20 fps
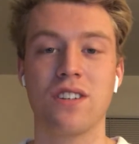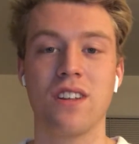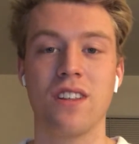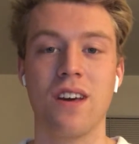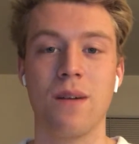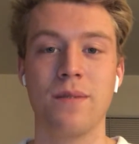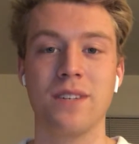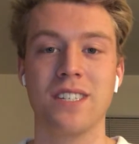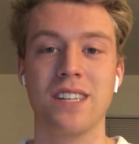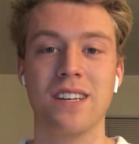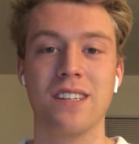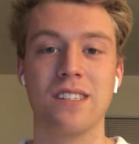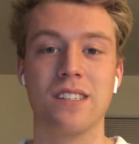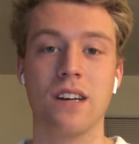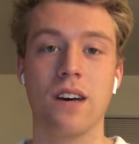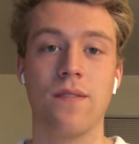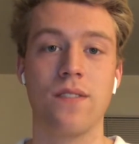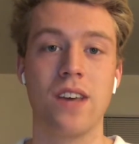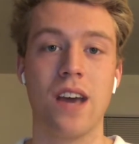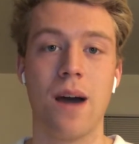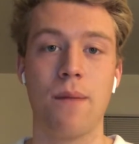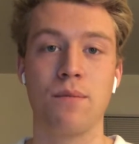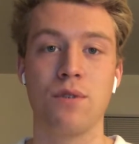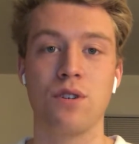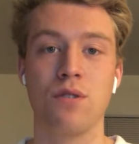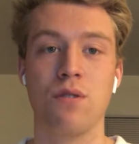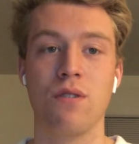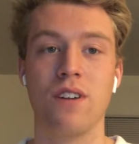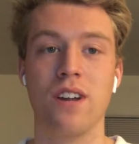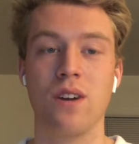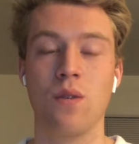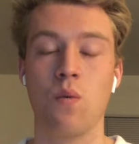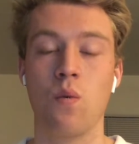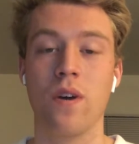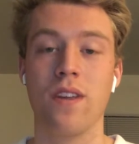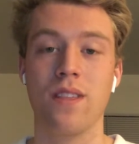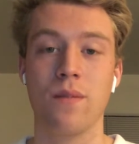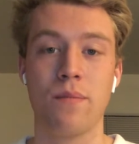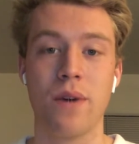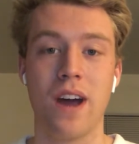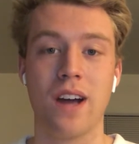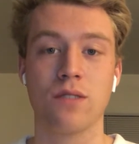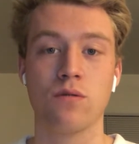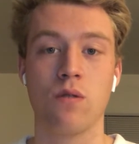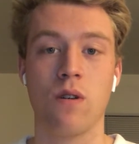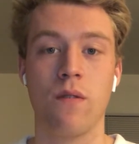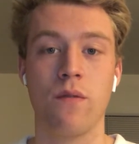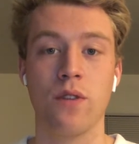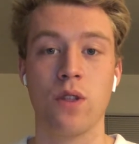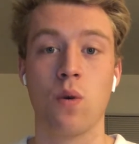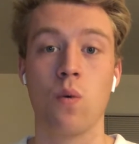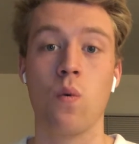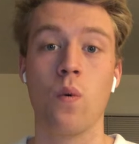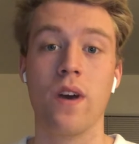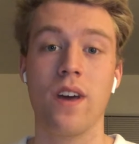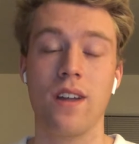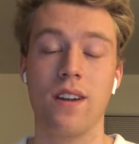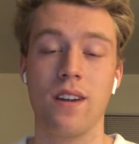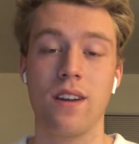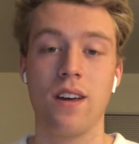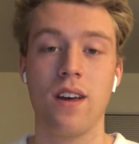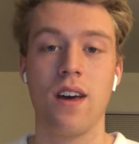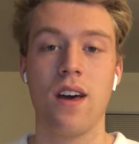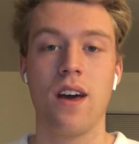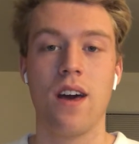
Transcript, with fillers: to them as they still have the opportunity to win the Pac 12 with a win